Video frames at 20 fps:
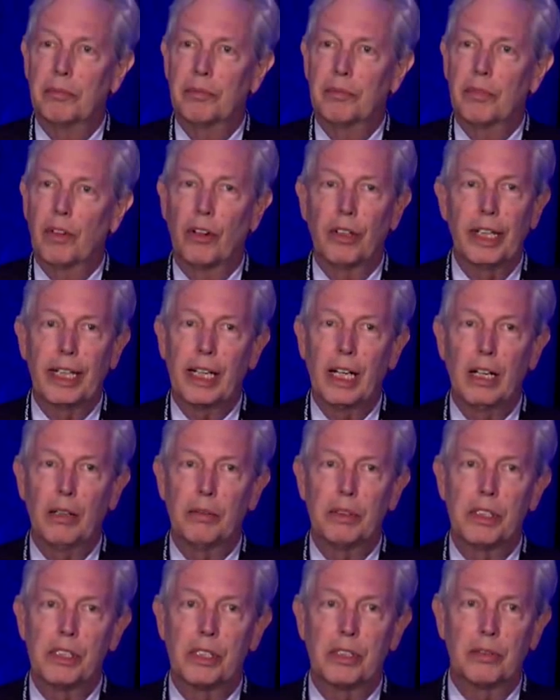All they got
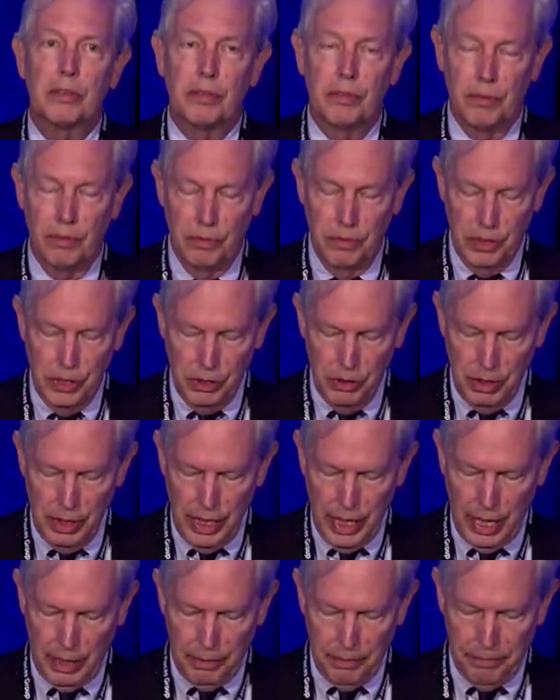was student
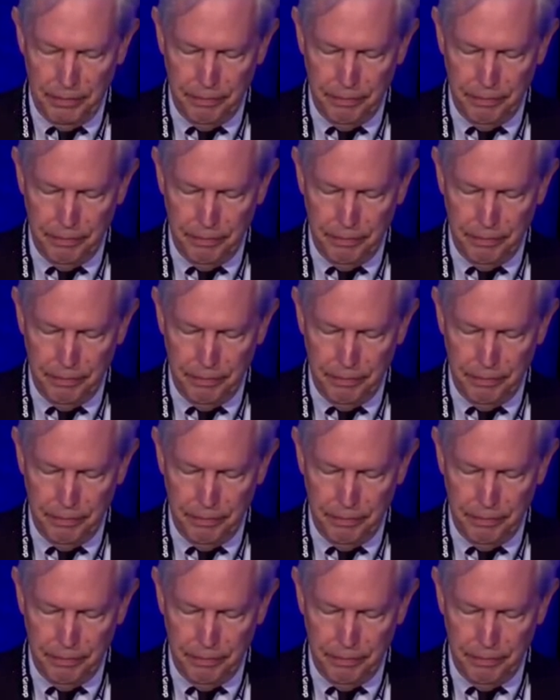debt.